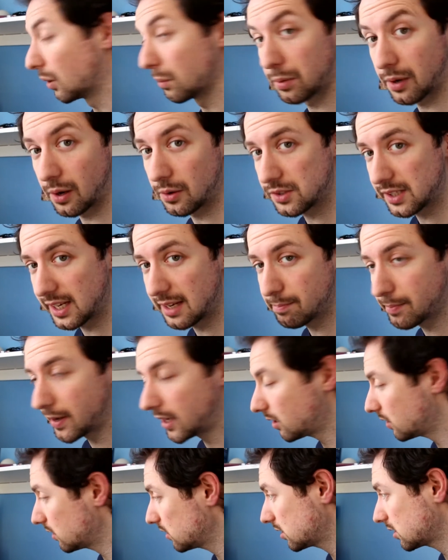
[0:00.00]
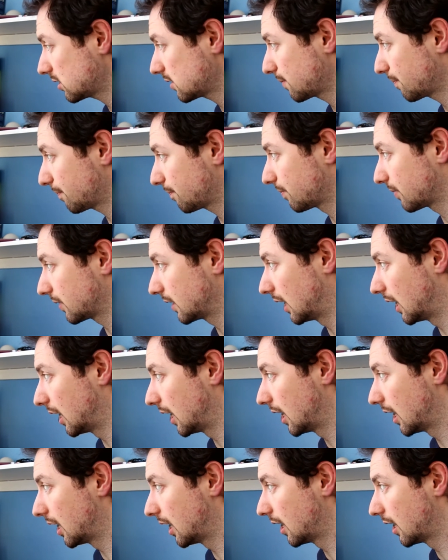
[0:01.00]
protein bars.
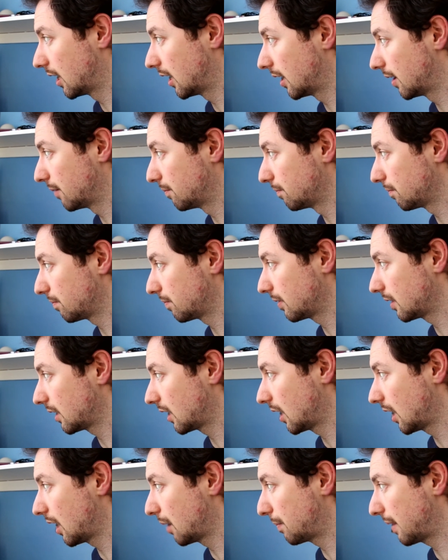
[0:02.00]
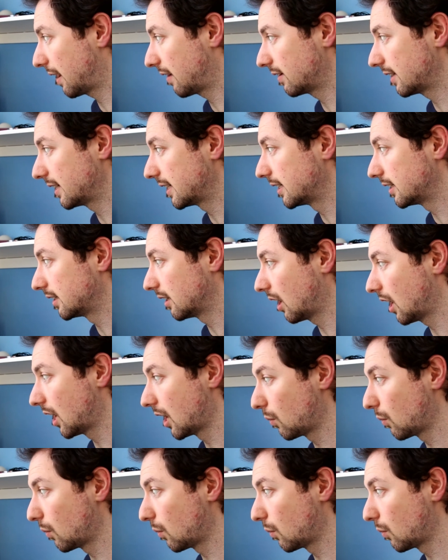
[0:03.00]
Apparently,